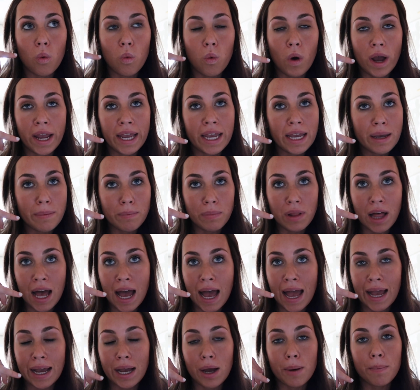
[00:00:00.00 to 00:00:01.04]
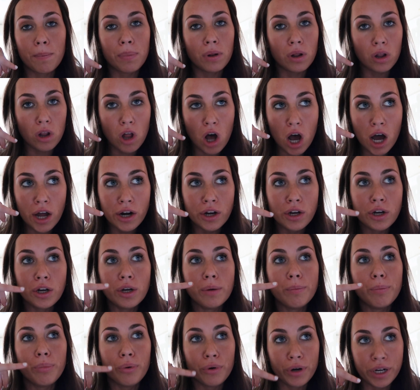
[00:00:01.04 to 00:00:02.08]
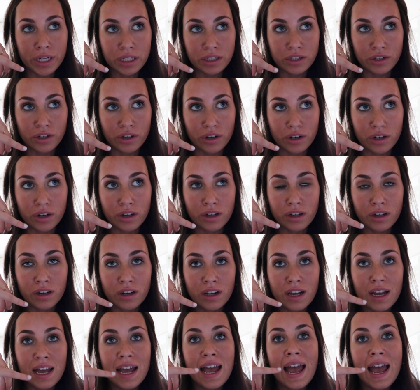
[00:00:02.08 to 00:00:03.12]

white and black plotter printer?